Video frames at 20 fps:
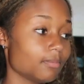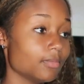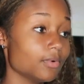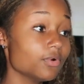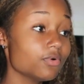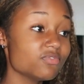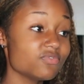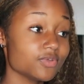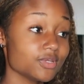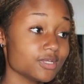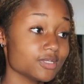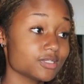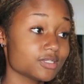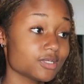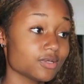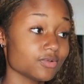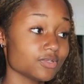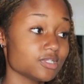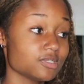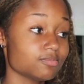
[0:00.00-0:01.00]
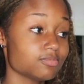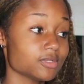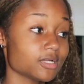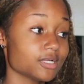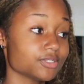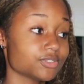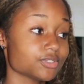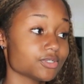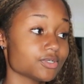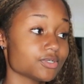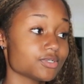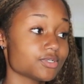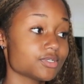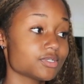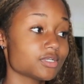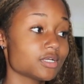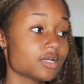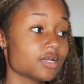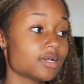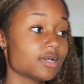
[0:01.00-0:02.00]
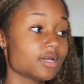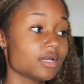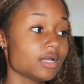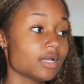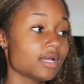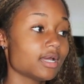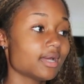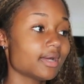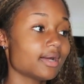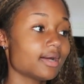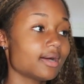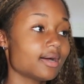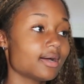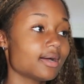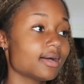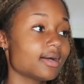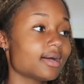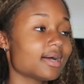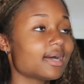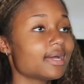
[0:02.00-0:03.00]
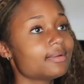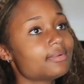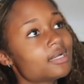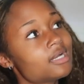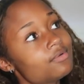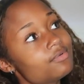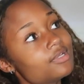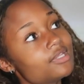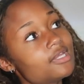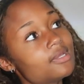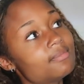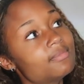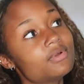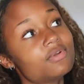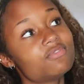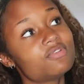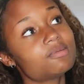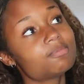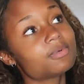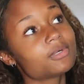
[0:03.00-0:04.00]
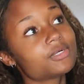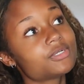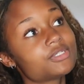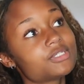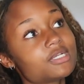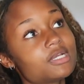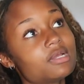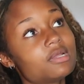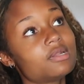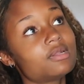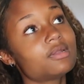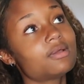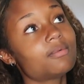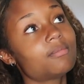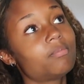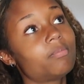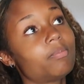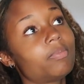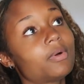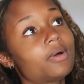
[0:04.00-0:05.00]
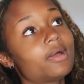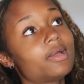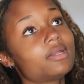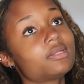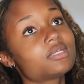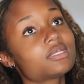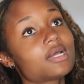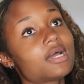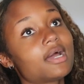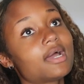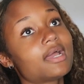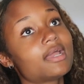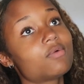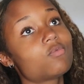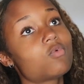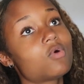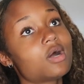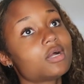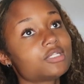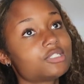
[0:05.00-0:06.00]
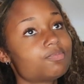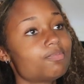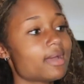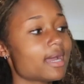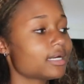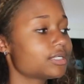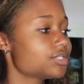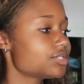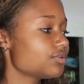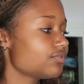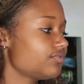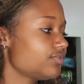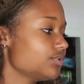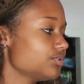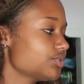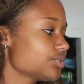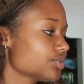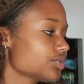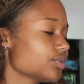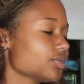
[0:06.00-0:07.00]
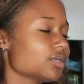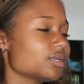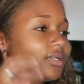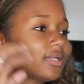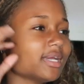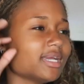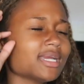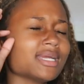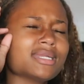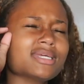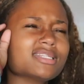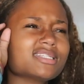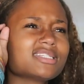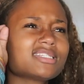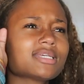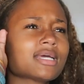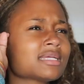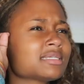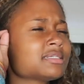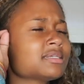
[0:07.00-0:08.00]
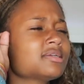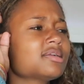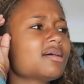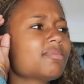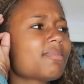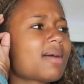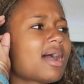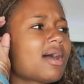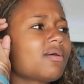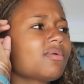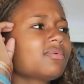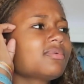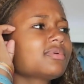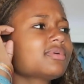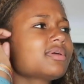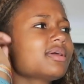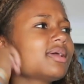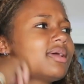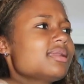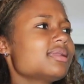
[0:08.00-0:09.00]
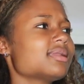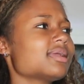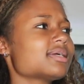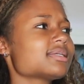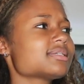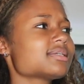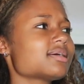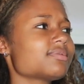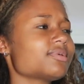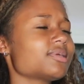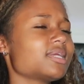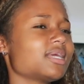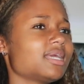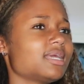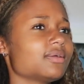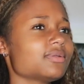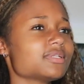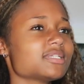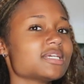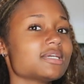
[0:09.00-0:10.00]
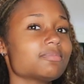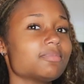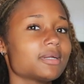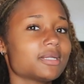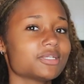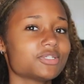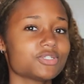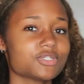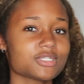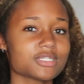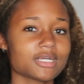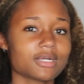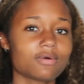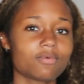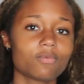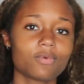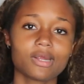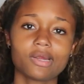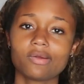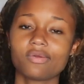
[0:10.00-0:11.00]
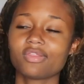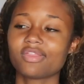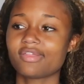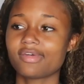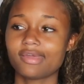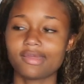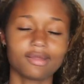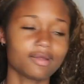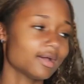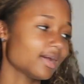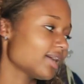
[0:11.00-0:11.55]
Movies, guilty pleasures. I'm not really a movie person, but I watch Back to the Future like an incessant amount. And it's not really guilty, but it's just like a weird thing.